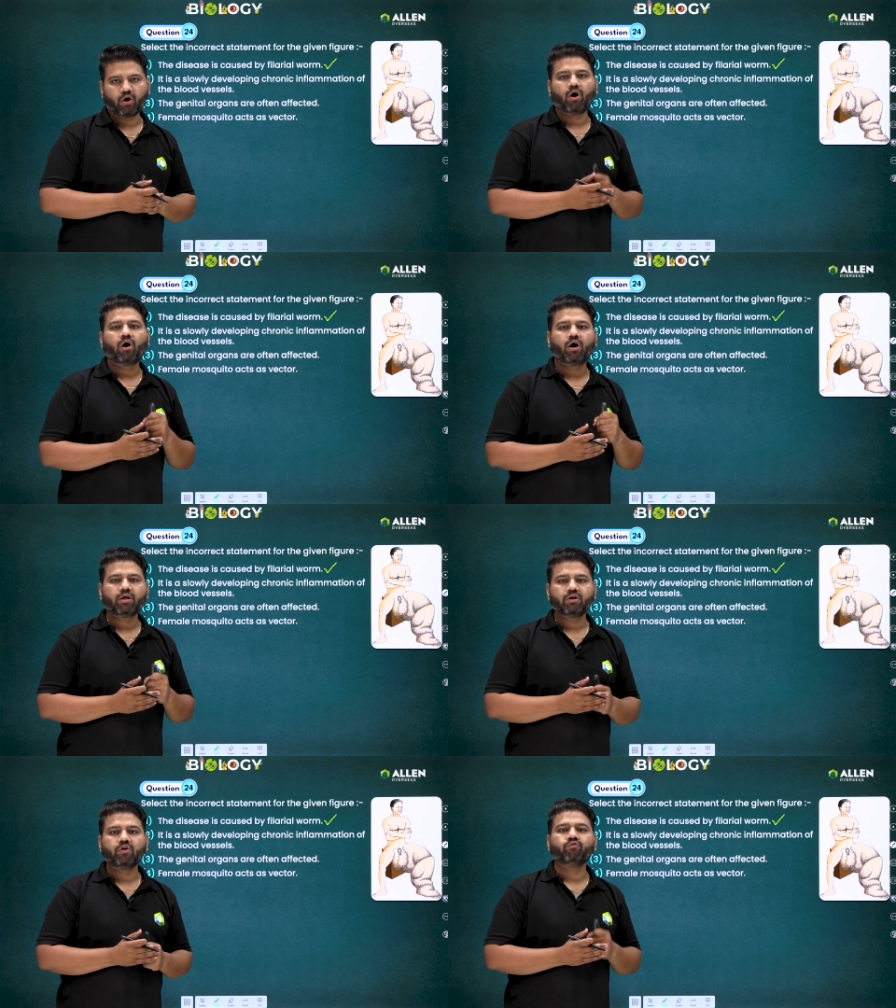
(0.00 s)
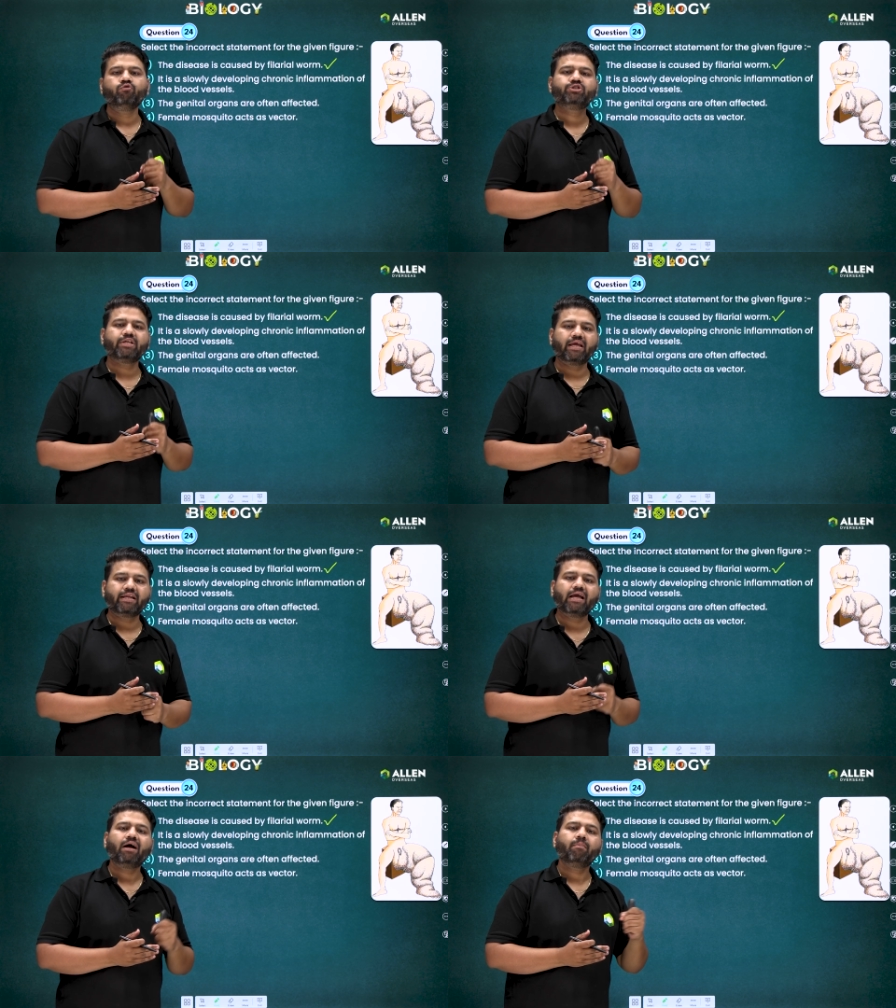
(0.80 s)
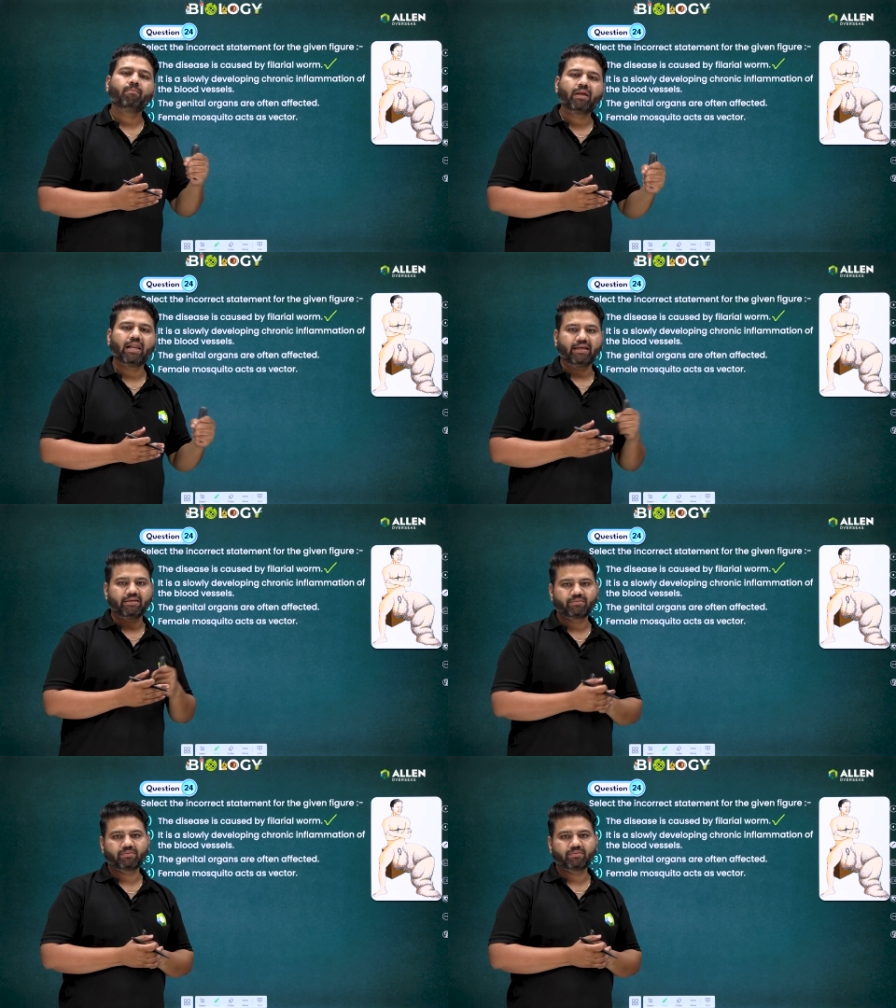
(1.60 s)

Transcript: or Wuchereria malayi,